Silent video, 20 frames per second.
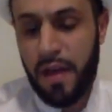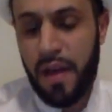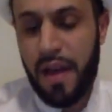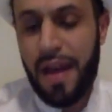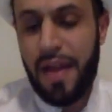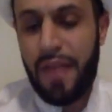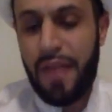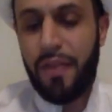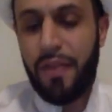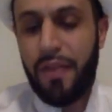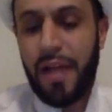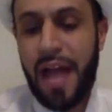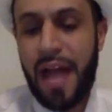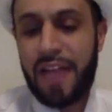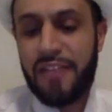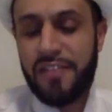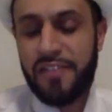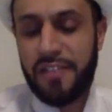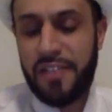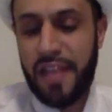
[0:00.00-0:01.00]
and the
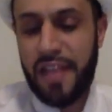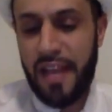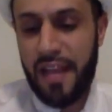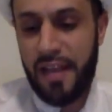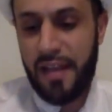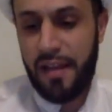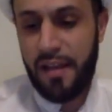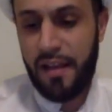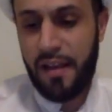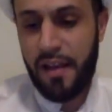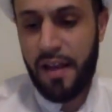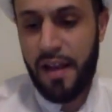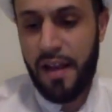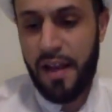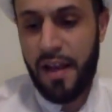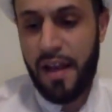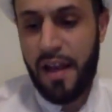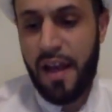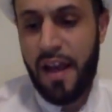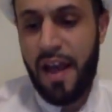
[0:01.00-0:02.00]
last day
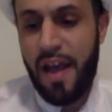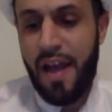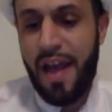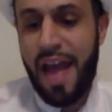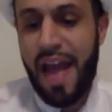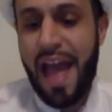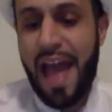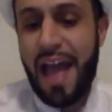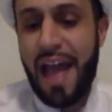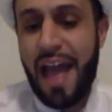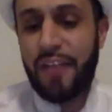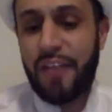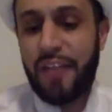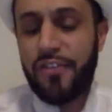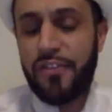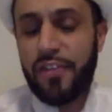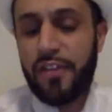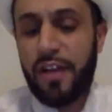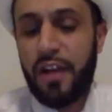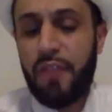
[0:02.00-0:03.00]

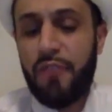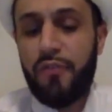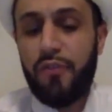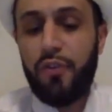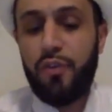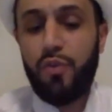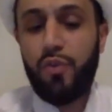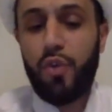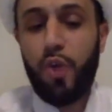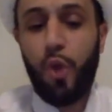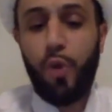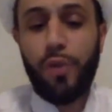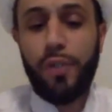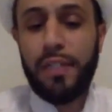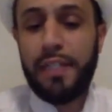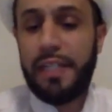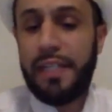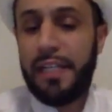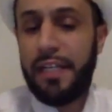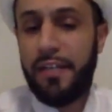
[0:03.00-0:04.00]
ask of you no
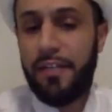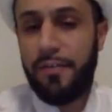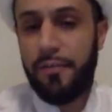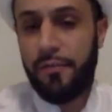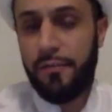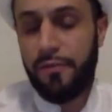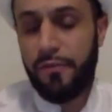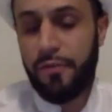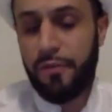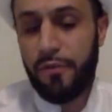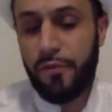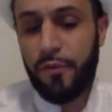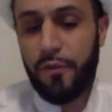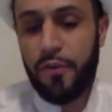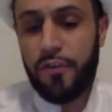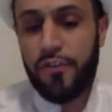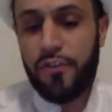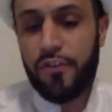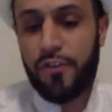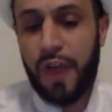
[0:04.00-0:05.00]
leave for
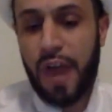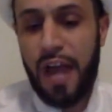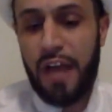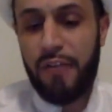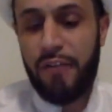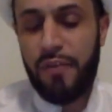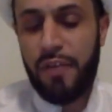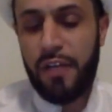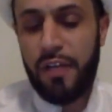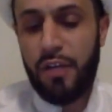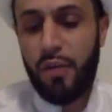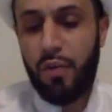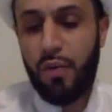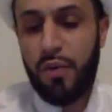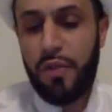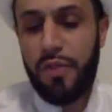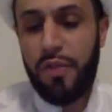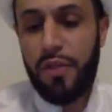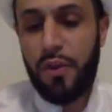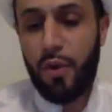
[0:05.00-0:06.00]
striving with
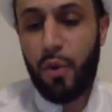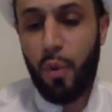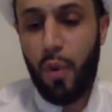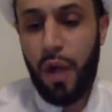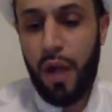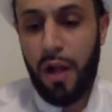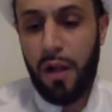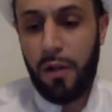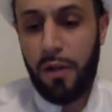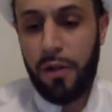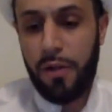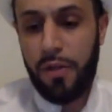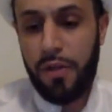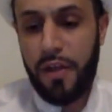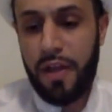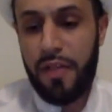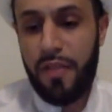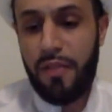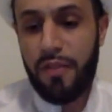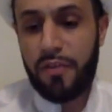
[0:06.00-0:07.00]
their wealth
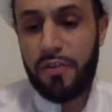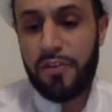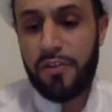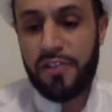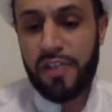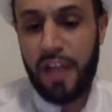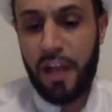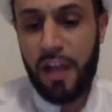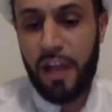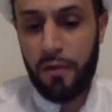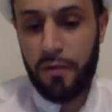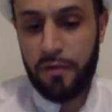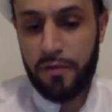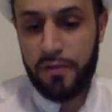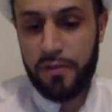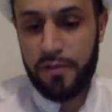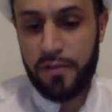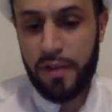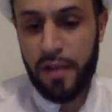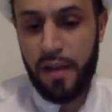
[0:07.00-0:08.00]
and their
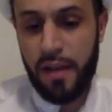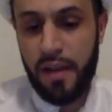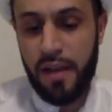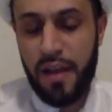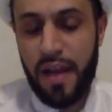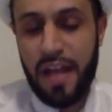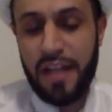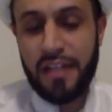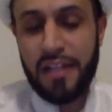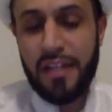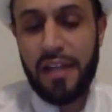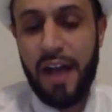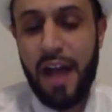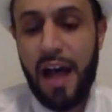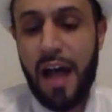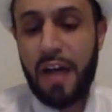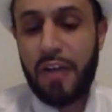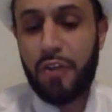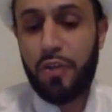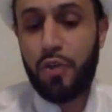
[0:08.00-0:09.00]
selves, and
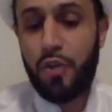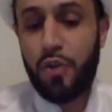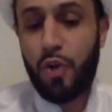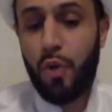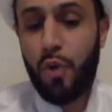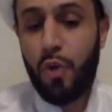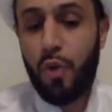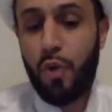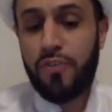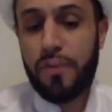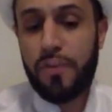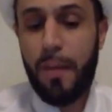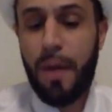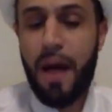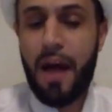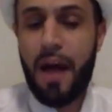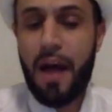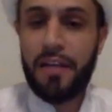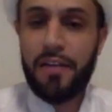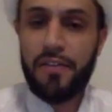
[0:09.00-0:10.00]
God knows the
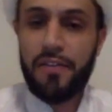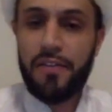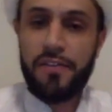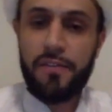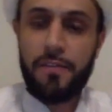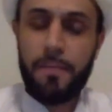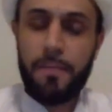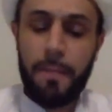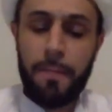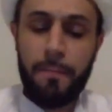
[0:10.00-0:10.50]
pious.